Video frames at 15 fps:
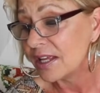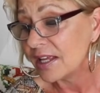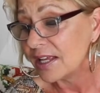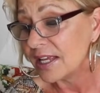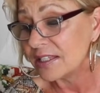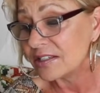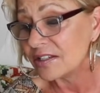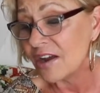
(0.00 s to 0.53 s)

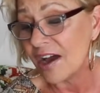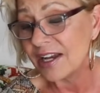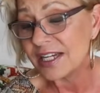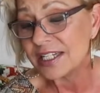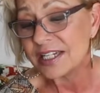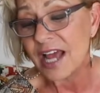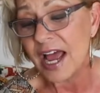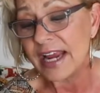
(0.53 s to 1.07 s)
It's not a
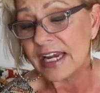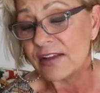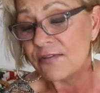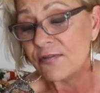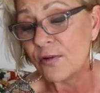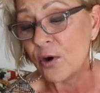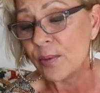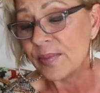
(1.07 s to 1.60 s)
tidy
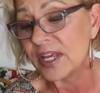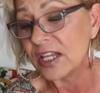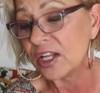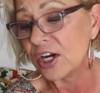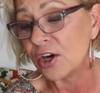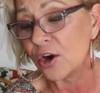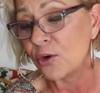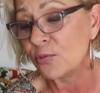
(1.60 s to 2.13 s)

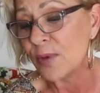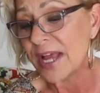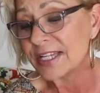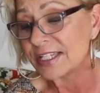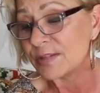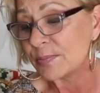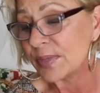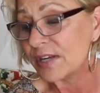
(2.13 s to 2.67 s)
formula or
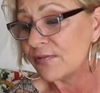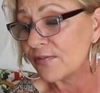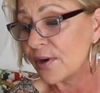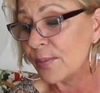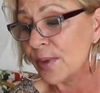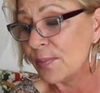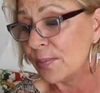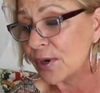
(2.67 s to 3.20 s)
recipe
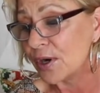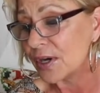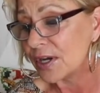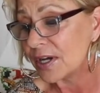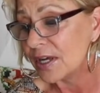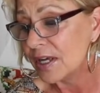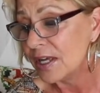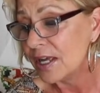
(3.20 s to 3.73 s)
from a book.